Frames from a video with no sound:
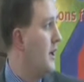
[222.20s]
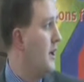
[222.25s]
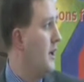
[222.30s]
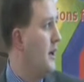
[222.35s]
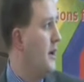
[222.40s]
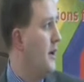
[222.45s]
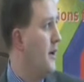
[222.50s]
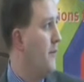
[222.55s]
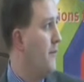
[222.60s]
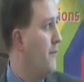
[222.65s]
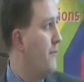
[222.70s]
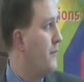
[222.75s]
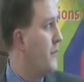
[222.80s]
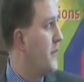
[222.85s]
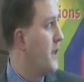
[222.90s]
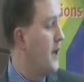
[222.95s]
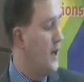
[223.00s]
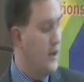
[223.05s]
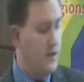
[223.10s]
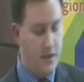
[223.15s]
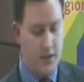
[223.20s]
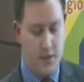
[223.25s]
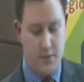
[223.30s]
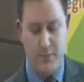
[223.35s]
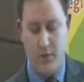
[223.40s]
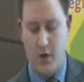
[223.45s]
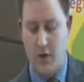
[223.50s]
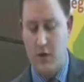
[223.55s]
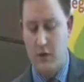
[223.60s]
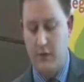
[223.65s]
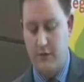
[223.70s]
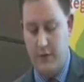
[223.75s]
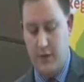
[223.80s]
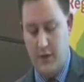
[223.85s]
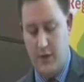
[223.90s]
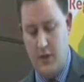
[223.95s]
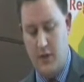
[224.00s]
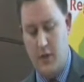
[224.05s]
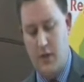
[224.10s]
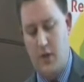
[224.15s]
And as part of
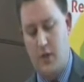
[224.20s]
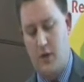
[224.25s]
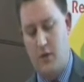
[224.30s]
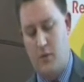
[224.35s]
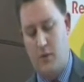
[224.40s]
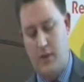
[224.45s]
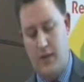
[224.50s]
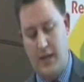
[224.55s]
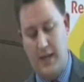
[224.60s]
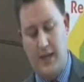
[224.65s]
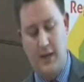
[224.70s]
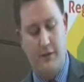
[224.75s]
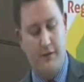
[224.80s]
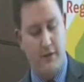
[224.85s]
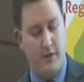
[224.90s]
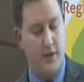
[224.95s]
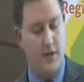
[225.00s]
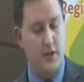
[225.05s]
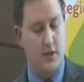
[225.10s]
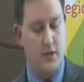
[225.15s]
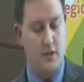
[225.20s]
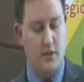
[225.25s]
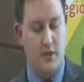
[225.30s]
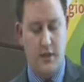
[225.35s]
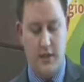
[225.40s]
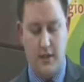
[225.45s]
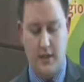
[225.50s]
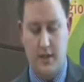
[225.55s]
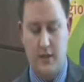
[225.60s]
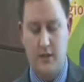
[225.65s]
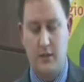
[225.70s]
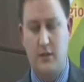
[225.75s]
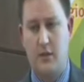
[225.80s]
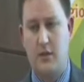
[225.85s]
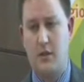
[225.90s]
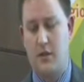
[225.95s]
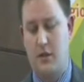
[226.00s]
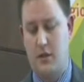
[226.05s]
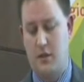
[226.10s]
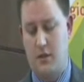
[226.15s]
that, we have actually had
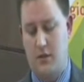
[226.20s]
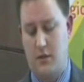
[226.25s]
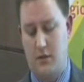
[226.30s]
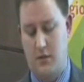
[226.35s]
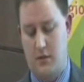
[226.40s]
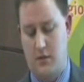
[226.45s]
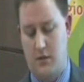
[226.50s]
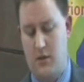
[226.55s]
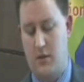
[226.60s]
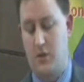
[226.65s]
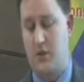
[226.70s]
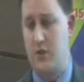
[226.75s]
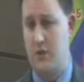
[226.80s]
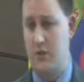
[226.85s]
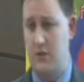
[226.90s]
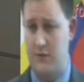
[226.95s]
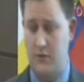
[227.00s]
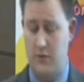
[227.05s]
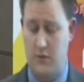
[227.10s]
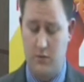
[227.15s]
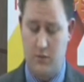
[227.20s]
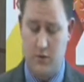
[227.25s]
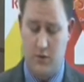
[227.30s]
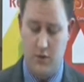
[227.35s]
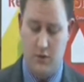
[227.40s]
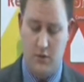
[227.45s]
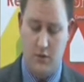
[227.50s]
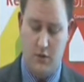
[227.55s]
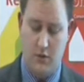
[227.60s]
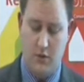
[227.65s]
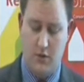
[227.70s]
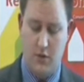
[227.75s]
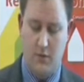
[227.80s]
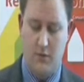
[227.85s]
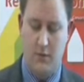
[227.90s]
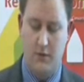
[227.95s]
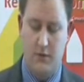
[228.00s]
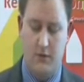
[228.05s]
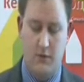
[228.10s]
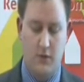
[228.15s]
a change fund, which I'll
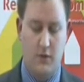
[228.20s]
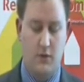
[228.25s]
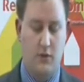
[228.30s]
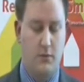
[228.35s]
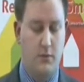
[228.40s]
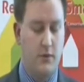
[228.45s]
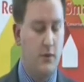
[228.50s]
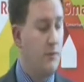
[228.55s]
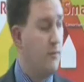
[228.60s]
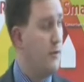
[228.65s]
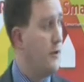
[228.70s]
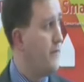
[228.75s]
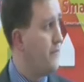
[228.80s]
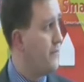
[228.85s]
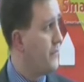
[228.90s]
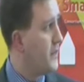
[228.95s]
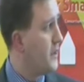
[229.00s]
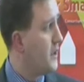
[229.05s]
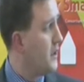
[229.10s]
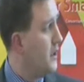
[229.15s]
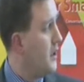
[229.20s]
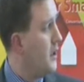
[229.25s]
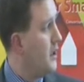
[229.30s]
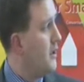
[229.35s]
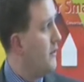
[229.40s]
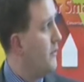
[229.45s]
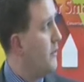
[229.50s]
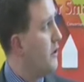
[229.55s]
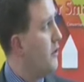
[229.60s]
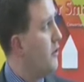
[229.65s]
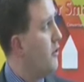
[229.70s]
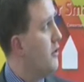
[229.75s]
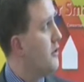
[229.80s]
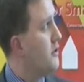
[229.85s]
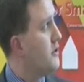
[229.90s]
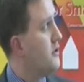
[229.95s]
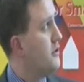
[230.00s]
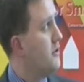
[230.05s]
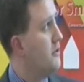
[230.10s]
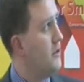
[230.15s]
come on to in a little bit. But we go
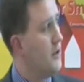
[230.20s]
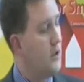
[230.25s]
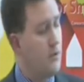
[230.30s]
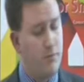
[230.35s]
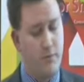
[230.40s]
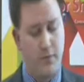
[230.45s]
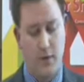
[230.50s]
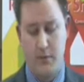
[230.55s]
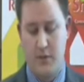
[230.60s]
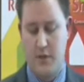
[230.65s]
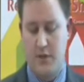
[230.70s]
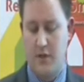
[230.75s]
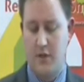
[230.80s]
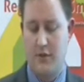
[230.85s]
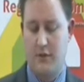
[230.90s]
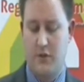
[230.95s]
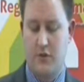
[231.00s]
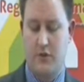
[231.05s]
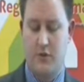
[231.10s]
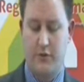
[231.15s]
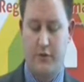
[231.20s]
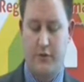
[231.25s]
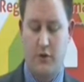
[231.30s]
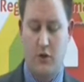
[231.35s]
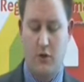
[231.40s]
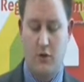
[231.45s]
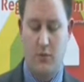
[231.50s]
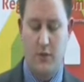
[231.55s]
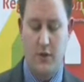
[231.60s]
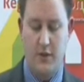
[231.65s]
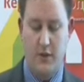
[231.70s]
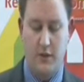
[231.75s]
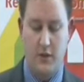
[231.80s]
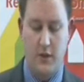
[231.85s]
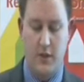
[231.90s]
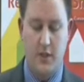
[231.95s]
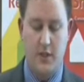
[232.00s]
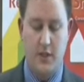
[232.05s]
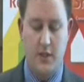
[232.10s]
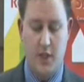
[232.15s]
on to public service reform. I think
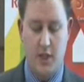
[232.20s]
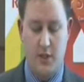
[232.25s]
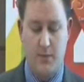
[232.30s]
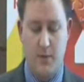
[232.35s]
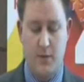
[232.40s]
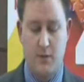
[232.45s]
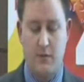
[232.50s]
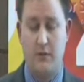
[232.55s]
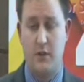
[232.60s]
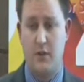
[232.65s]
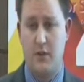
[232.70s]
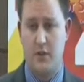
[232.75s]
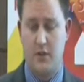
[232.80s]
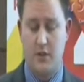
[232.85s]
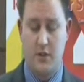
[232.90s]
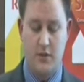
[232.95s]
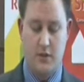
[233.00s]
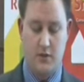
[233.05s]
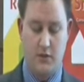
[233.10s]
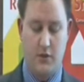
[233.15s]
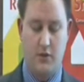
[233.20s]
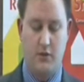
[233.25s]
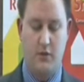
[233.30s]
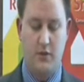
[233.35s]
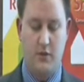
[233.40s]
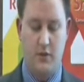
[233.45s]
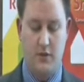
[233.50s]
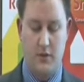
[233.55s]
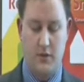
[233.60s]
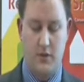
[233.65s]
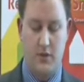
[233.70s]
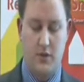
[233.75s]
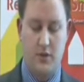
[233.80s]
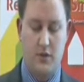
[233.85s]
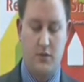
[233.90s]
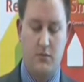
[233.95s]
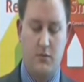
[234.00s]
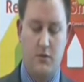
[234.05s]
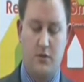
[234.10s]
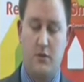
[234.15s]
the key aspect of this is around
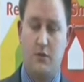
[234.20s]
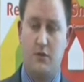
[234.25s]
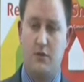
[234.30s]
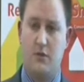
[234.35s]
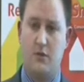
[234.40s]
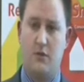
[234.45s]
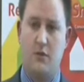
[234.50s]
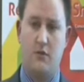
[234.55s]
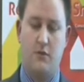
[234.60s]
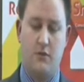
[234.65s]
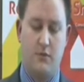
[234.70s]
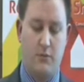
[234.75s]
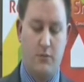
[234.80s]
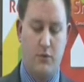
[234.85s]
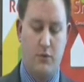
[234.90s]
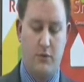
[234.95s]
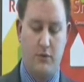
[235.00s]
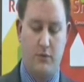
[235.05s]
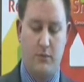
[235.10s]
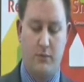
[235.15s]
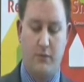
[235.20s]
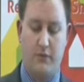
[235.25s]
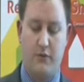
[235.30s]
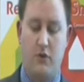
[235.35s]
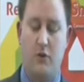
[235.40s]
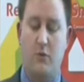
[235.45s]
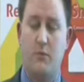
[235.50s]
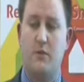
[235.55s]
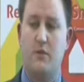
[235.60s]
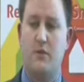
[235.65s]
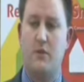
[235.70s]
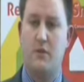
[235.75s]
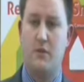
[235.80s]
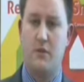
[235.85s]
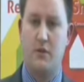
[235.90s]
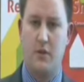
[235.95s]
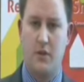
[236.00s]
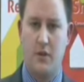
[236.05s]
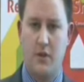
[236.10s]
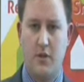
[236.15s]
integration, but it's also around improving performance
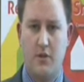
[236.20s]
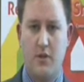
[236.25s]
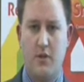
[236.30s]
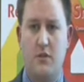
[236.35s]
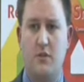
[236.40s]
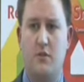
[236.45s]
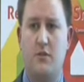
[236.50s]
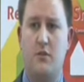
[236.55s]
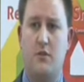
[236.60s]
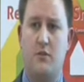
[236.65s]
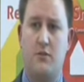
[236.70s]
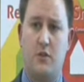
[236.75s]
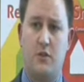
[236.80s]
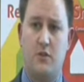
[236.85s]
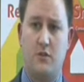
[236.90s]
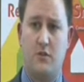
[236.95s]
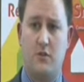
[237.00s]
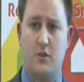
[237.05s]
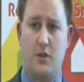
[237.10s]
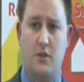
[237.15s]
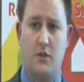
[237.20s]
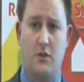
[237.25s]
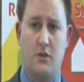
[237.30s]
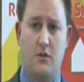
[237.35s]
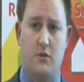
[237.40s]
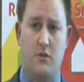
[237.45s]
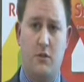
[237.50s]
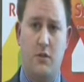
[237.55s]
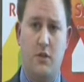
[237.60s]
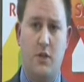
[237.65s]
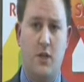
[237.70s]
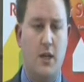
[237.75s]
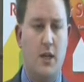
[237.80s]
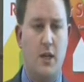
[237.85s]
and increasing use of digital technology.